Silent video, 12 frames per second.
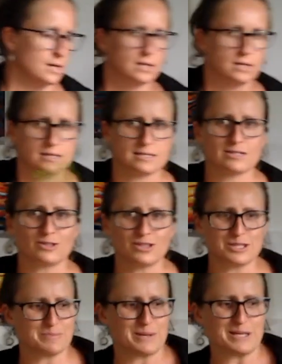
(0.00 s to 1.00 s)
This is not
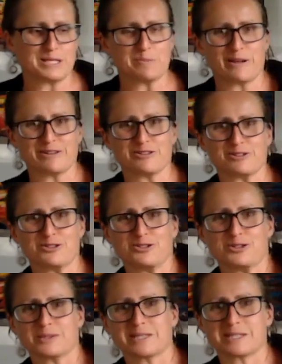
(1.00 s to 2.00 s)
the best spatula to
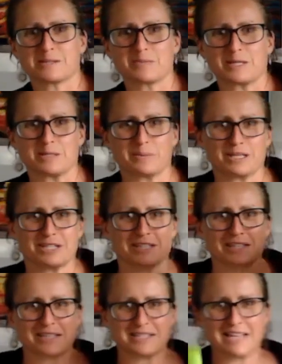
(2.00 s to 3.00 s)
do it. This is my
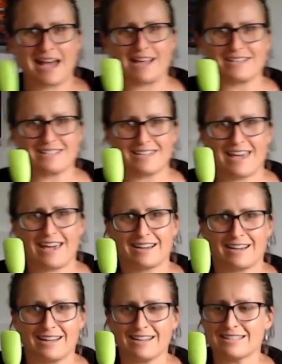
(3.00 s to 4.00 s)
spatula that's had its hair
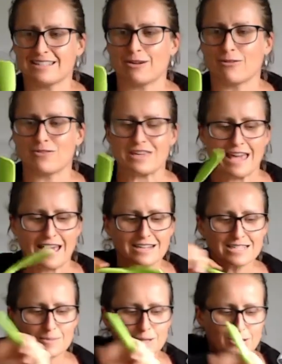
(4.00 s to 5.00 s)
cut off the
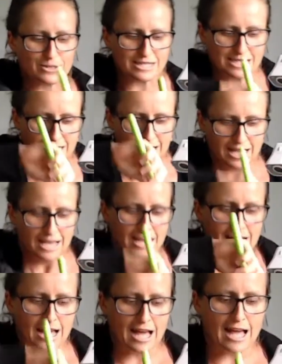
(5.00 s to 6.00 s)
end because
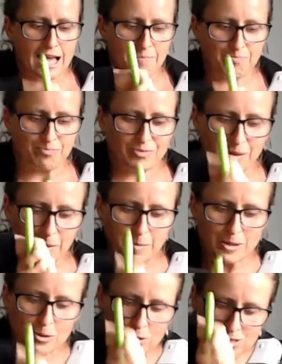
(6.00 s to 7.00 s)

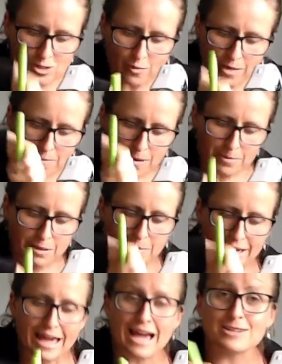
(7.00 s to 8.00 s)
so many people in
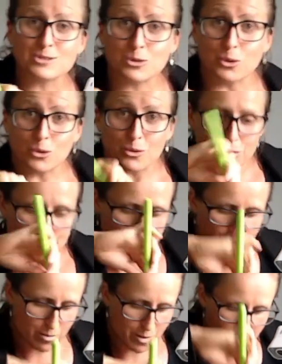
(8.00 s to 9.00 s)
my house cook with my
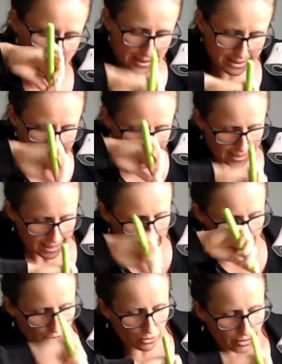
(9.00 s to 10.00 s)
Thermomix,
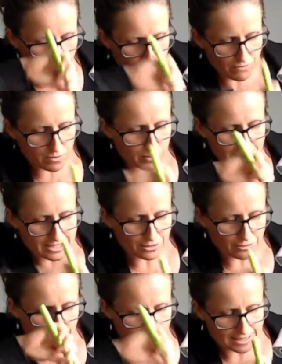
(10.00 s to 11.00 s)
not everybody
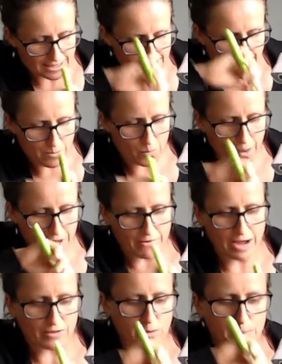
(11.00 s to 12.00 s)
scrapes the same way
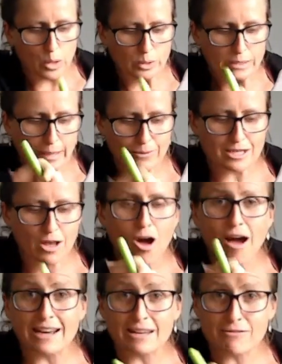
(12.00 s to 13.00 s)
around the bowl. Now it is
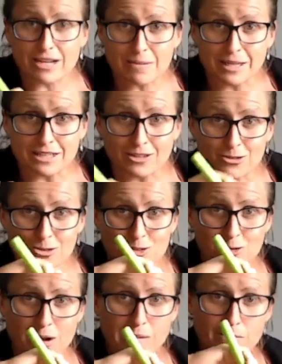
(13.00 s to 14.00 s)
highly recommended you
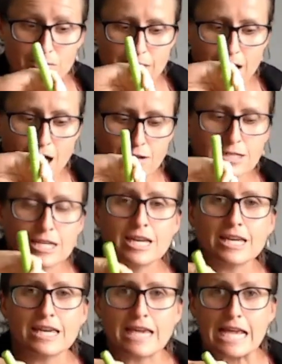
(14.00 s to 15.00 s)
scrape around
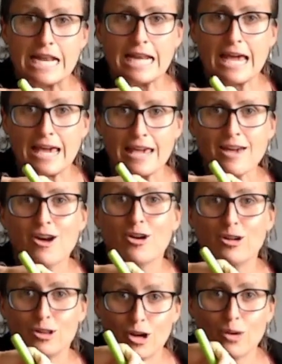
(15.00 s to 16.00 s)
in a
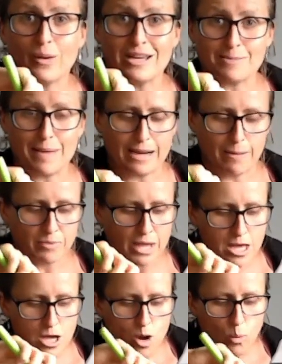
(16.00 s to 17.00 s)
clockwise manner.
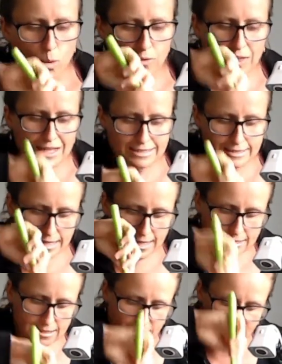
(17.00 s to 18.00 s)
What that
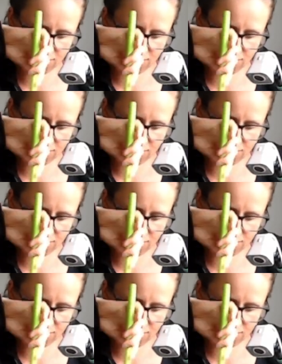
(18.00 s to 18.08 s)
does is it